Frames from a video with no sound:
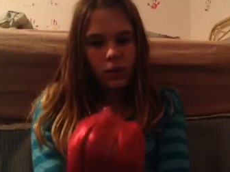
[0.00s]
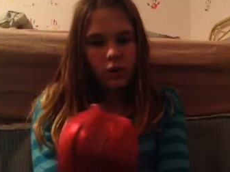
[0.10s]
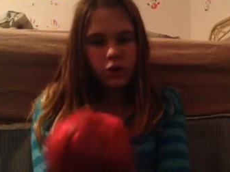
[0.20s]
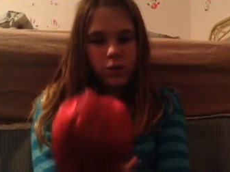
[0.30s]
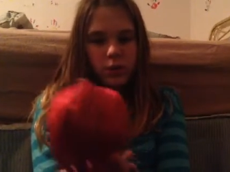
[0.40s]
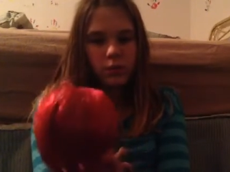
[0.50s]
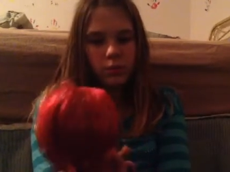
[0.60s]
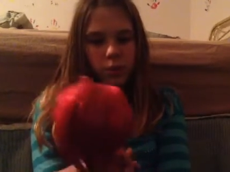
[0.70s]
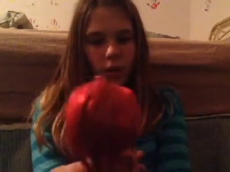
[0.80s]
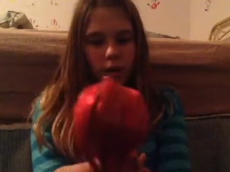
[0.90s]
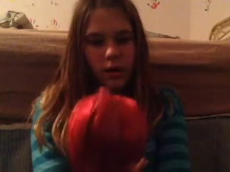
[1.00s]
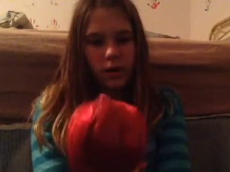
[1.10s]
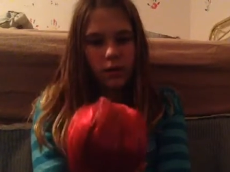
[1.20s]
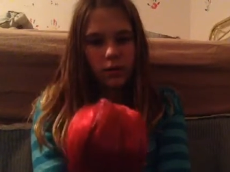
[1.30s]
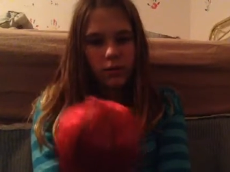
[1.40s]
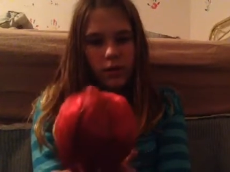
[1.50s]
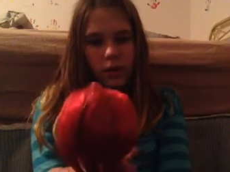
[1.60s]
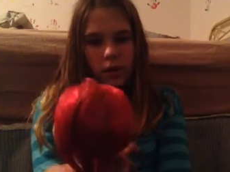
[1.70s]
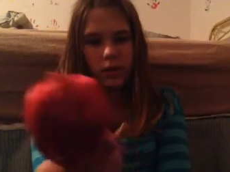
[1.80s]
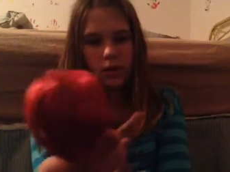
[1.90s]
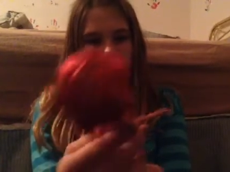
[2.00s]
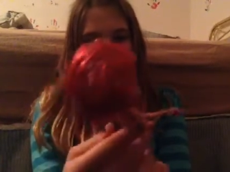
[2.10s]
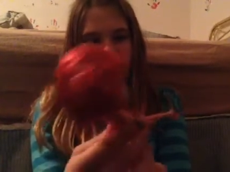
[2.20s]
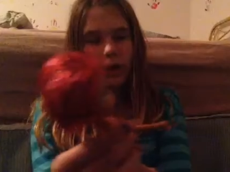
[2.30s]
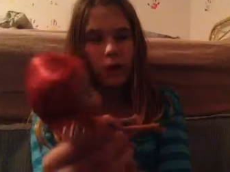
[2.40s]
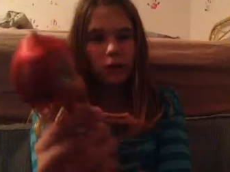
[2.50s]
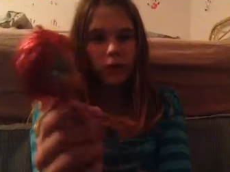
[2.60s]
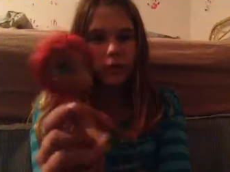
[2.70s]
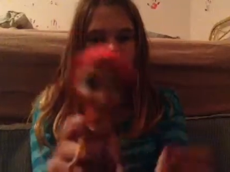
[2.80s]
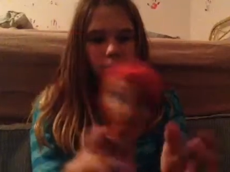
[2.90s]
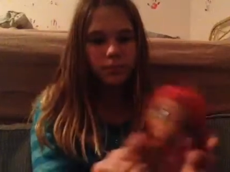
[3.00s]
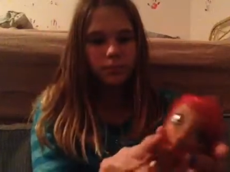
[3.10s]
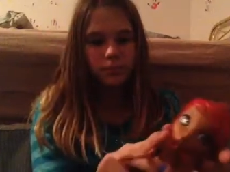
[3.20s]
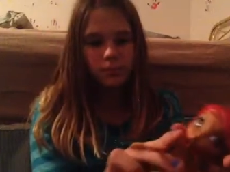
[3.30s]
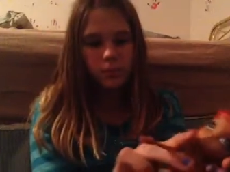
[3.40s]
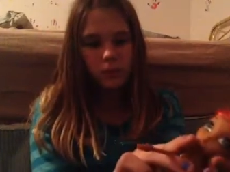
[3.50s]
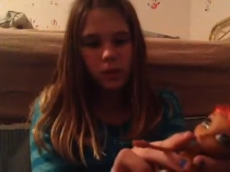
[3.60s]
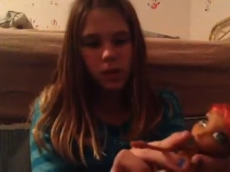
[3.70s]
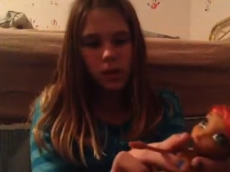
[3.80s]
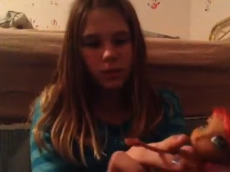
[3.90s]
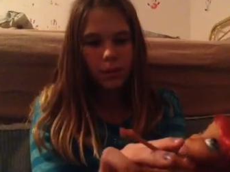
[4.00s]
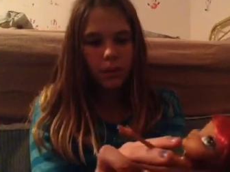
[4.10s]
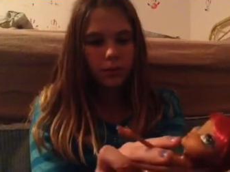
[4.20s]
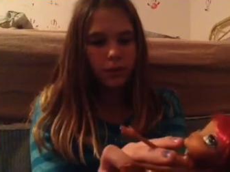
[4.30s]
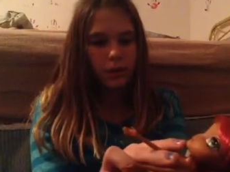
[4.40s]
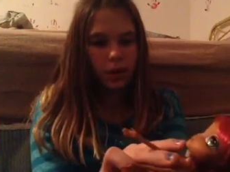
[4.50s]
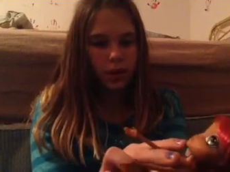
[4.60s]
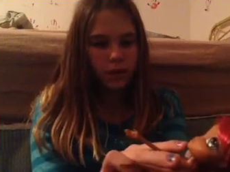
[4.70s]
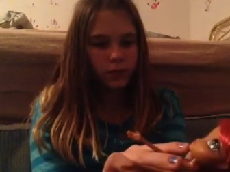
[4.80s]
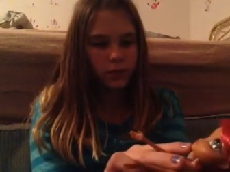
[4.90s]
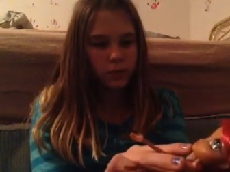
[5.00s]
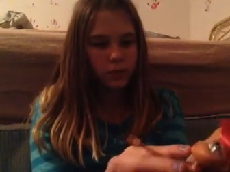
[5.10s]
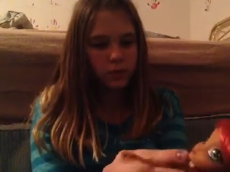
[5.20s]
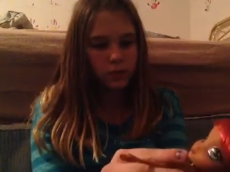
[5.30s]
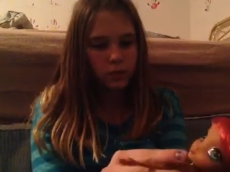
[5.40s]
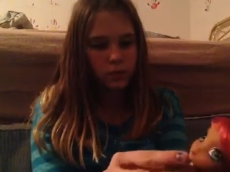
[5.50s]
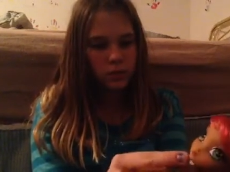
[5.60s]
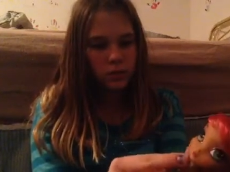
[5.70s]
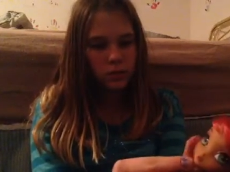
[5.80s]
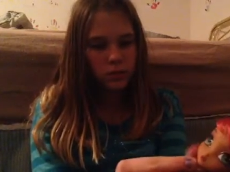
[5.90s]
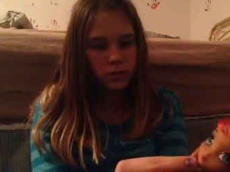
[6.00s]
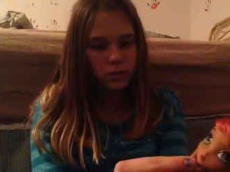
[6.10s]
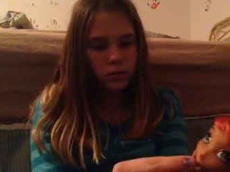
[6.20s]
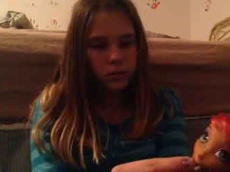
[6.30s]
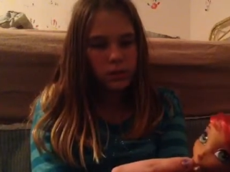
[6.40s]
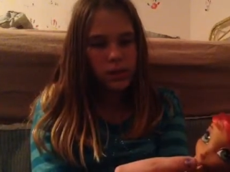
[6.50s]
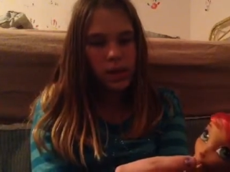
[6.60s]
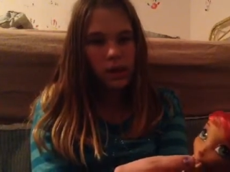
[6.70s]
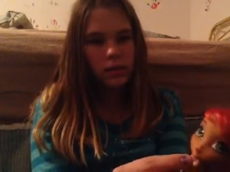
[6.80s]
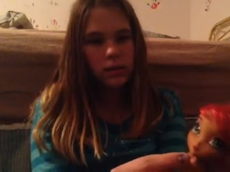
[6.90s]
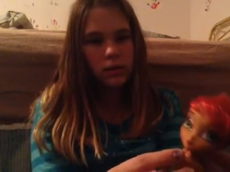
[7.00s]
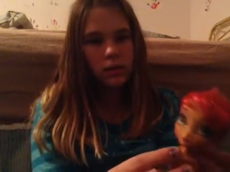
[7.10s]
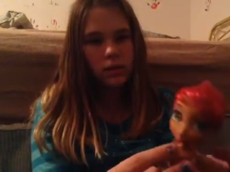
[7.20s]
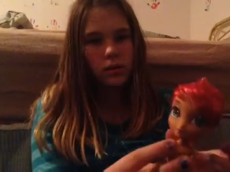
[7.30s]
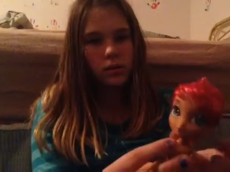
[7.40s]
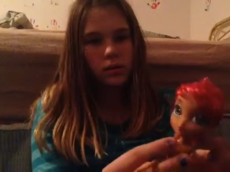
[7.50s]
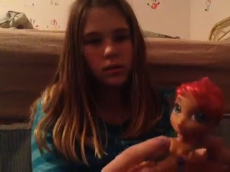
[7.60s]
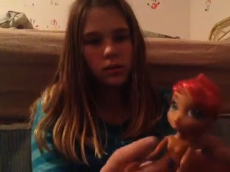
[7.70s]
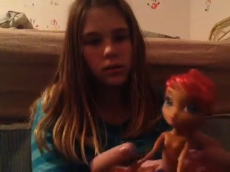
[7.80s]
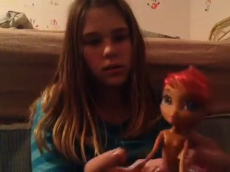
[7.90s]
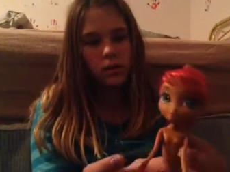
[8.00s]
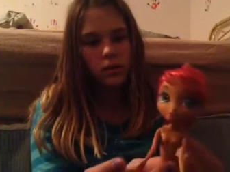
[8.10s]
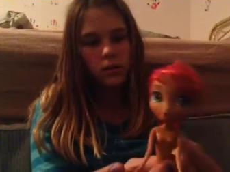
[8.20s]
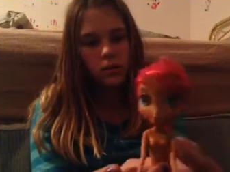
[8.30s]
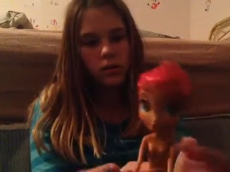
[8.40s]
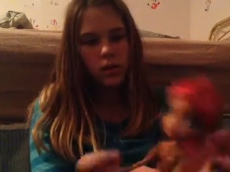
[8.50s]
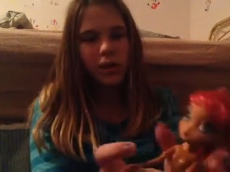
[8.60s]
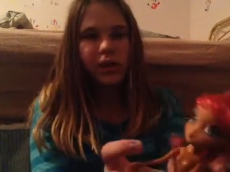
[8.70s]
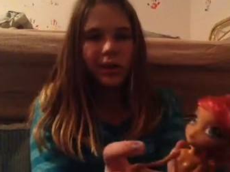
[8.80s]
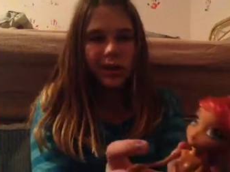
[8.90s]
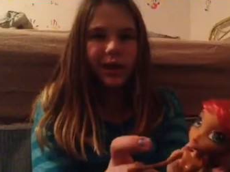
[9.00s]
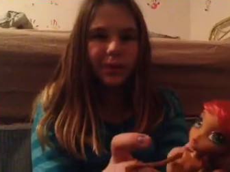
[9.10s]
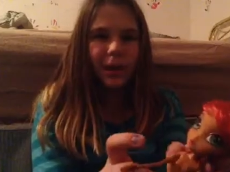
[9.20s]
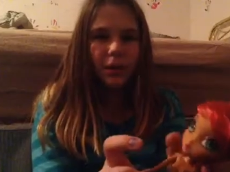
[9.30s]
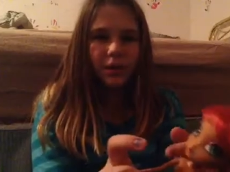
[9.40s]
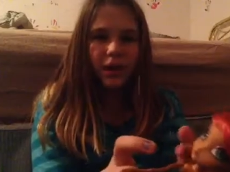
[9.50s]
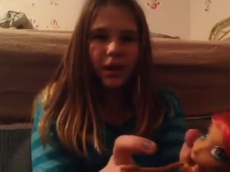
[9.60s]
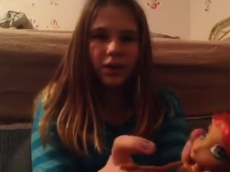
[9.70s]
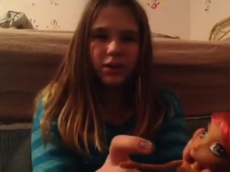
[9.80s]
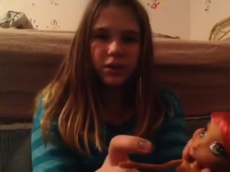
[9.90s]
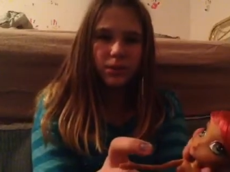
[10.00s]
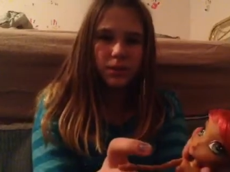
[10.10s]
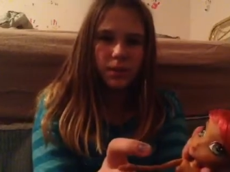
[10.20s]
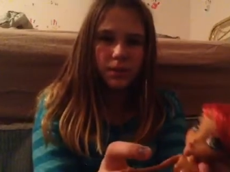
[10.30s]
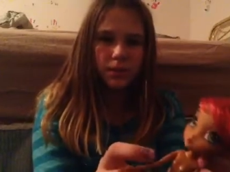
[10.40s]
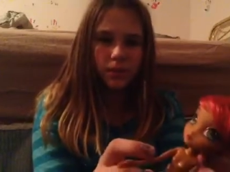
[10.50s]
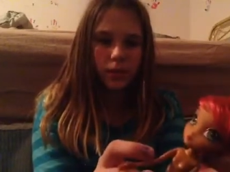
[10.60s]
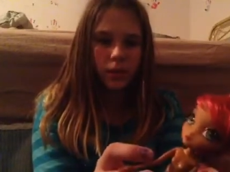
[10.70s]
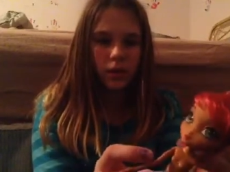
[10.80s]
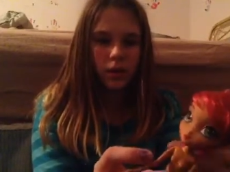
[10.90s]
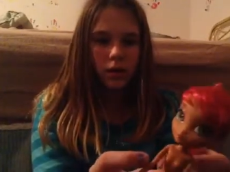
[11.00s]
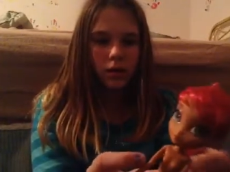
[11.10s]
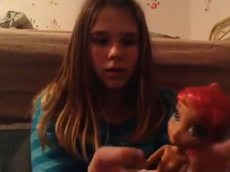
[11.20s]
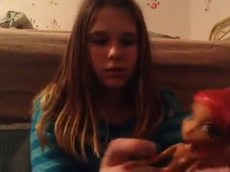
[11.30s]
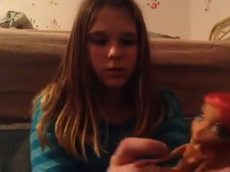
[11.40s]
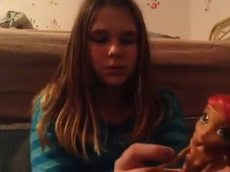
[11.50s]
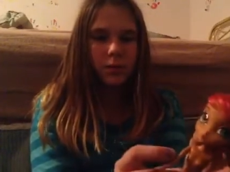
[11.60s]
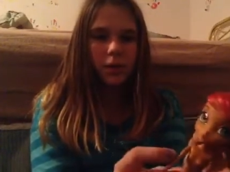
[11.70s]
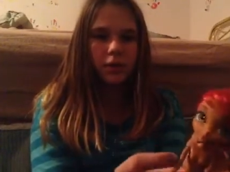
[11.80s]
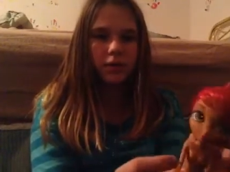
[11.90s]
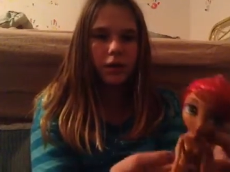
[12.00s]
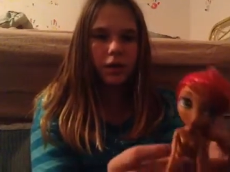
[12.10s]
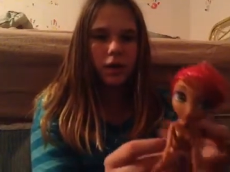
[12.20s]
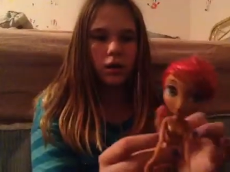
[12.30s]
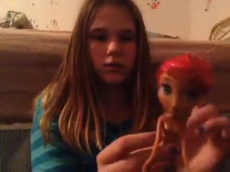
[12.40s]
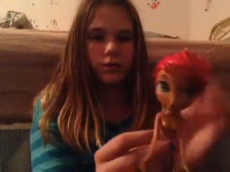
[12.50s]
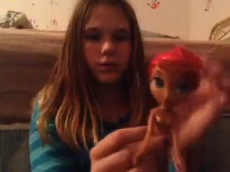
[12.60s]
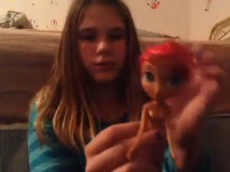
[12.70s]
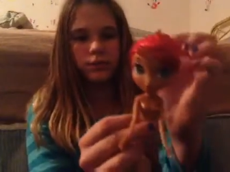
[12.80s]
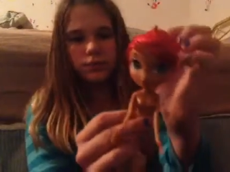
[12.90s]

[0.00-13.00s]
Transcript: she was one of the um, carnival, part of the carnival set like you know how they come out in like groups. She was part of the carnival